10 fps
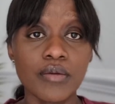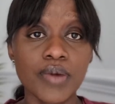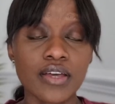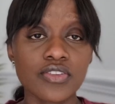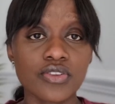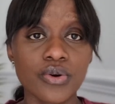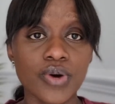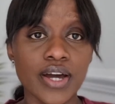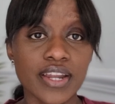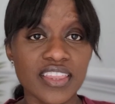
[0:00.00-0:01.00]
So
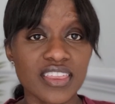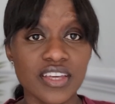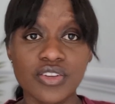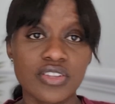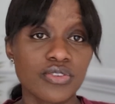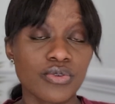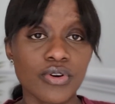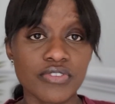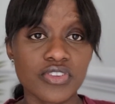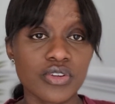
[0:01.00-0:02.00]
another thing you need to
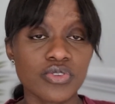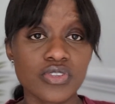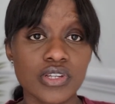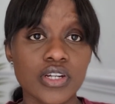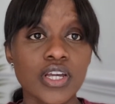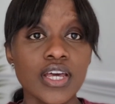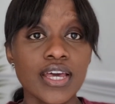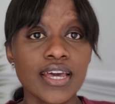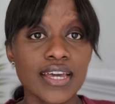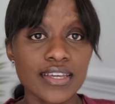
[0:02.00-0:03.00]
obviously consider
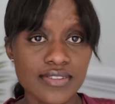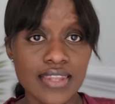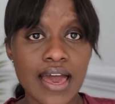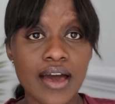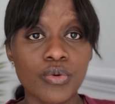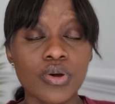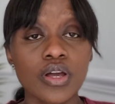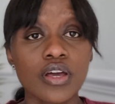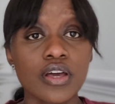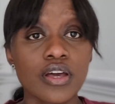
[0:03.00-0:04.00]
is now
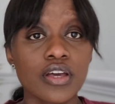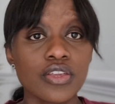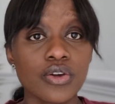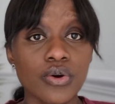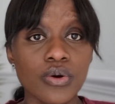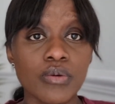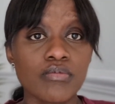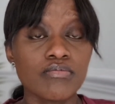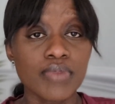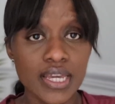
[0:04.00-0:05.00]
your
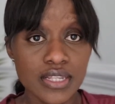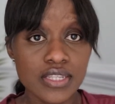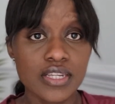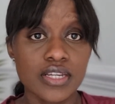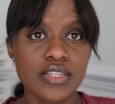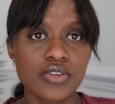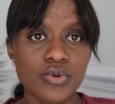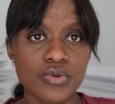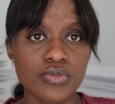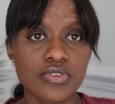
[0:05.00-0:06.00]
maintenance
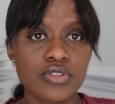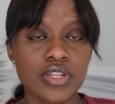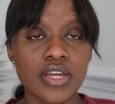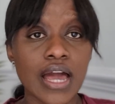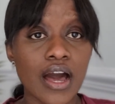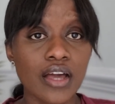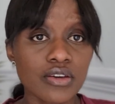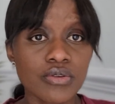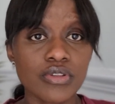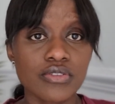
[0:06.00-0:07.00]
cost. Like, how are you
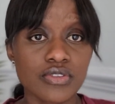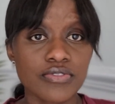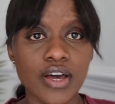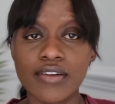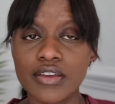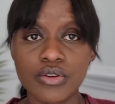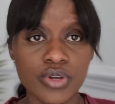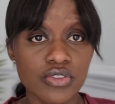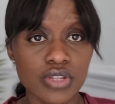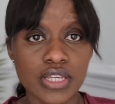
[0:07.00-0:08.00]
going to survive? How are you
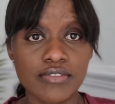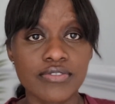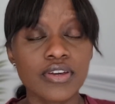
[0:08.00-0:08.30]
going to live?